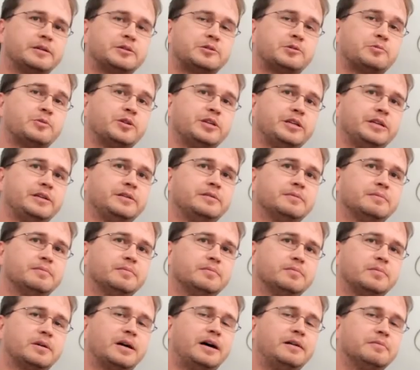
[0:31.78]
we
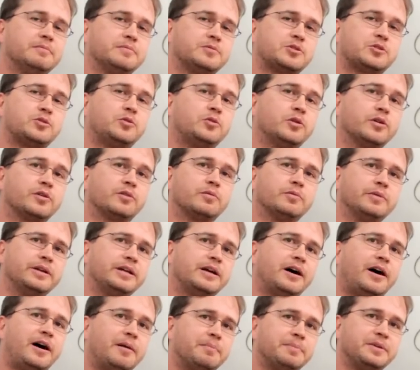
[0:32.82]
store three
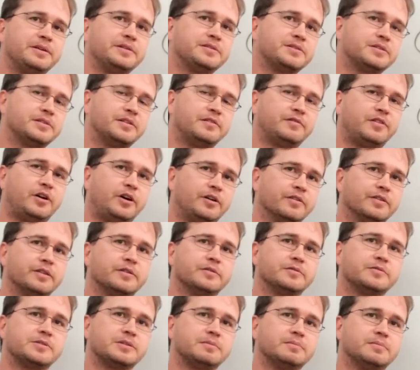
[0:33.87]
copies of all
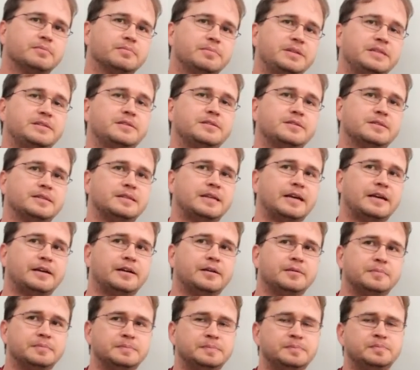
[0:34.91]
those pieces of
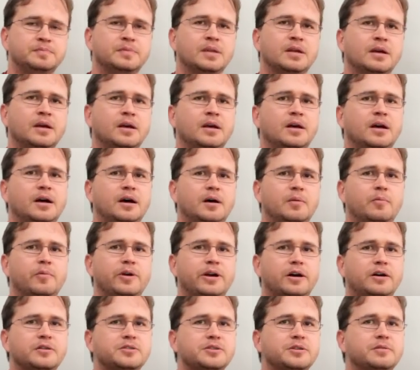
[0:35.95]
data.
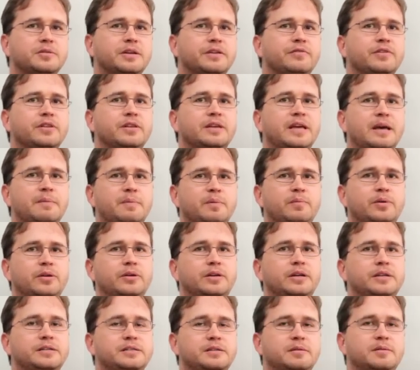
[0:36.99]
We also give you the
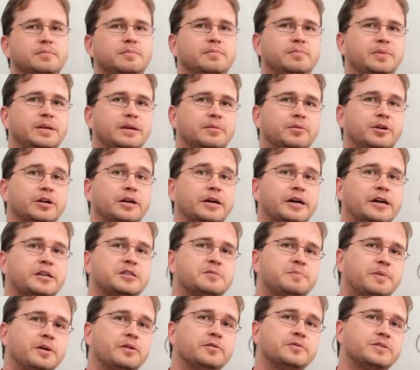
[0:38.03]
capability to be able to
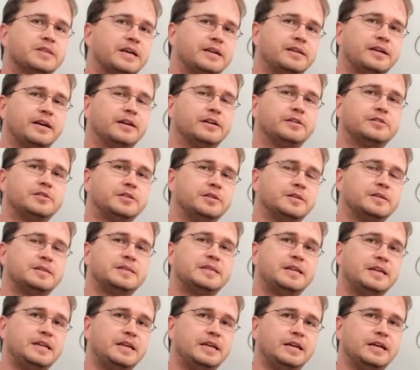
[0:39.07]
expose that data to the
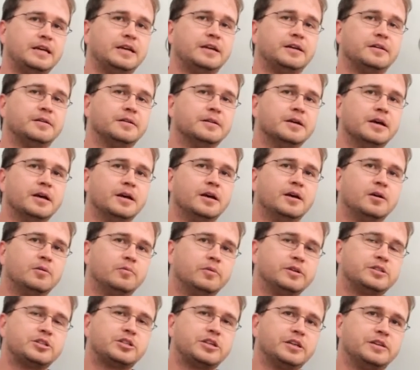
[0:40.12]
CDN,
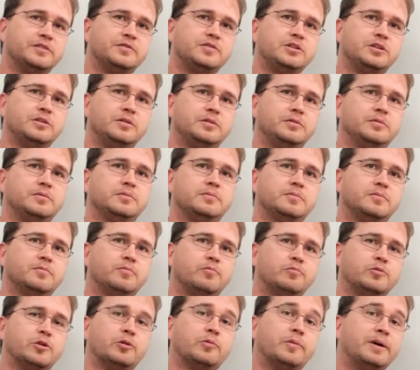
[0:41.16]
which gives you
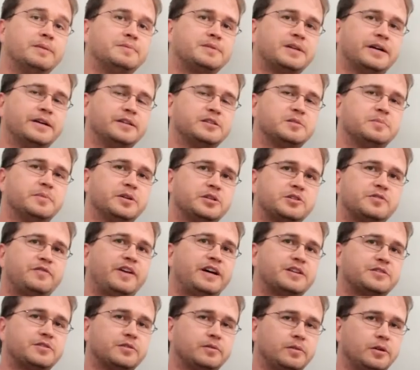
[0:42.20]
your websites much
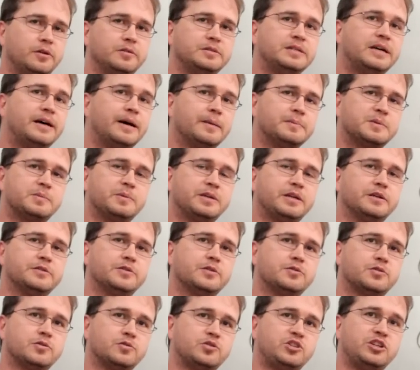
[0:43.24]
faster load times because
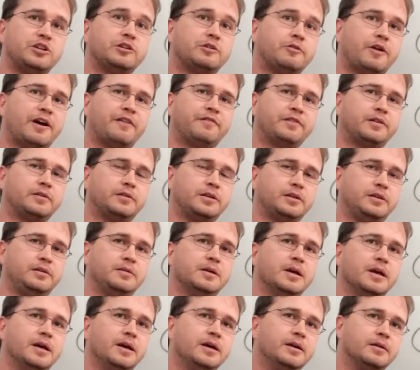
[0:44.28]
those are
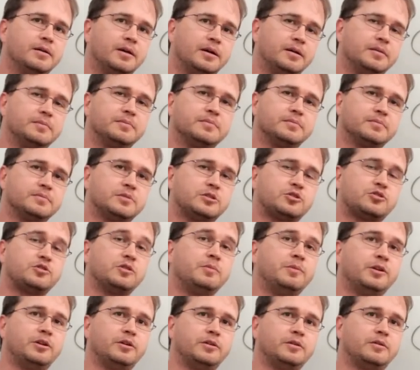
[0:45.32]
geographically
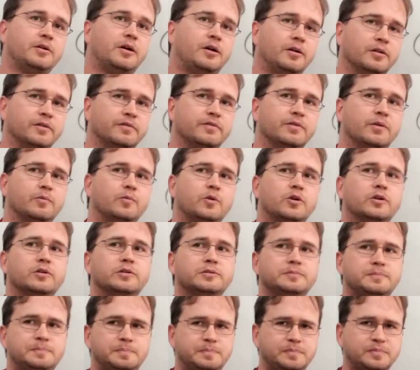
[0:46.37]
distributed all over the
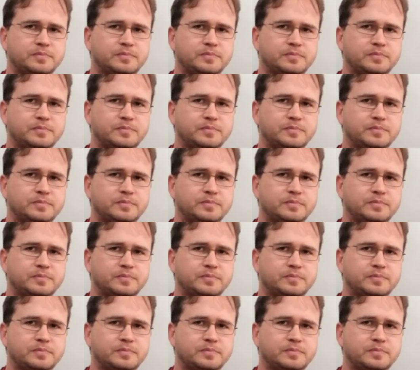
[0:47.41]
world.